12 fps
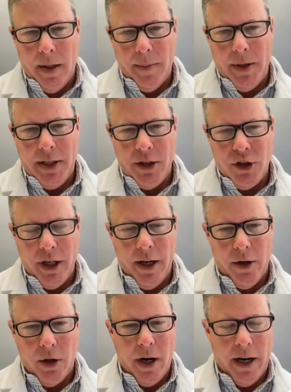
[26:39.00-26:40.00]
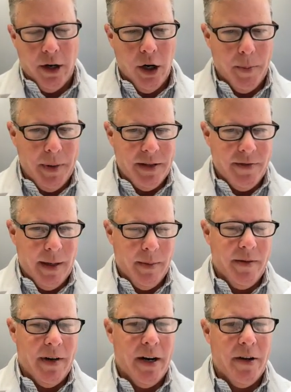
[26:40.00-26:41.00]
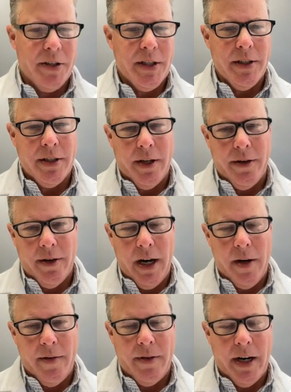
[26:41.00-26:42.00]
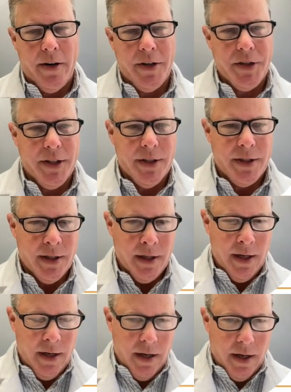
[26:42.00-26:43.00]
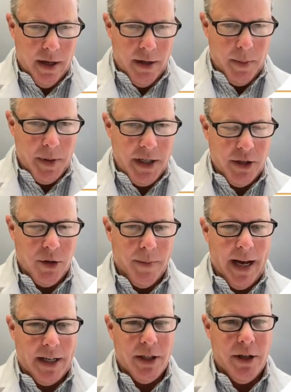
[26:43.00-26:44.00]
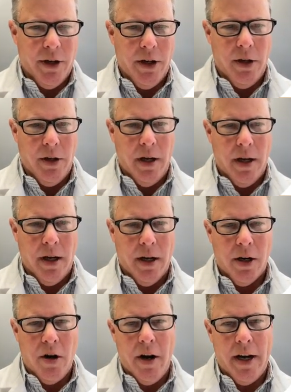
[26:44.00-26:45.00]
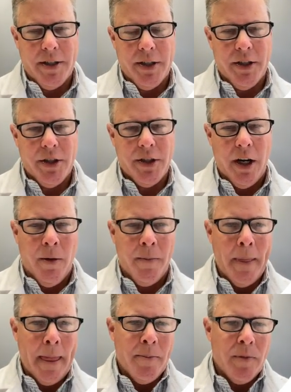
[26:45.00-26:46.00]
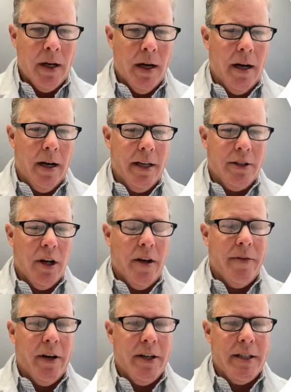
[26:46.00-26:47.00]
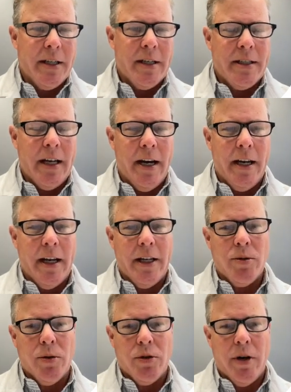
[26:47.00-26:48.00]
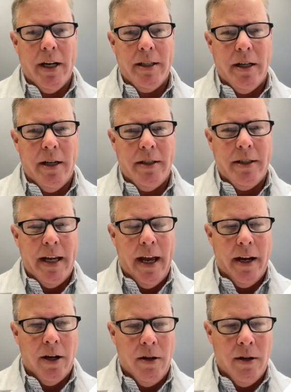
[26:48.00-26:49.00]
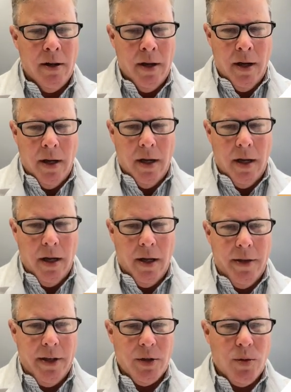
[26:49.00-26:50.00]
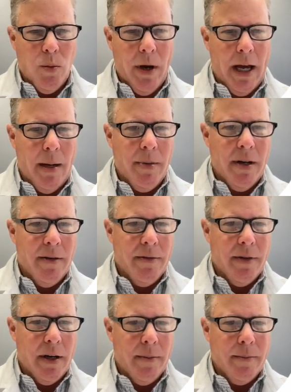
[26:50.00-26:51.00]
potentially other chronic herpes family viruses, other viruses, other potential bacterial causes. So it's all very exciting as we're trying to untangle this web of